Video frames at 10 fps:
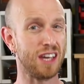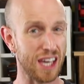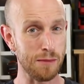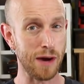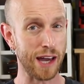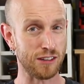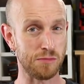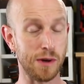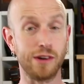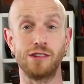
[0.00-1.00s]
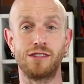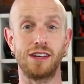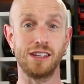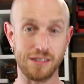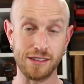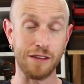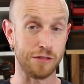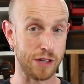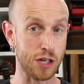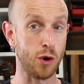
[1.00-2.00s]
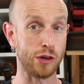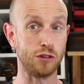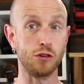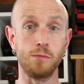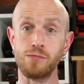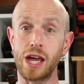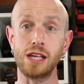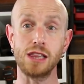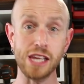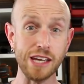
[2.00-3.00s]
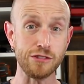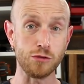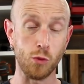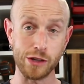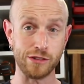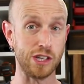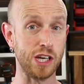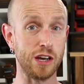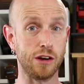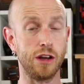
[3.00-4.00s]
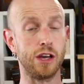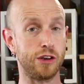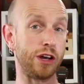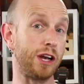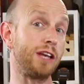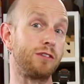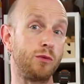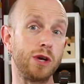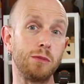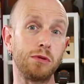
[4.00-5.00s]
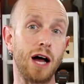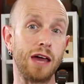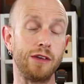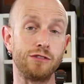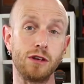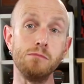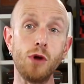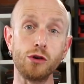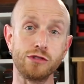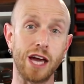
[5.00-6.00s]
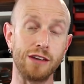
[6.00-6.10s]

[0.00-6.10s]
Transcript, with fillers: in my experience, it's definitely going to. At least once a year, you're gonna to need to reapply this in most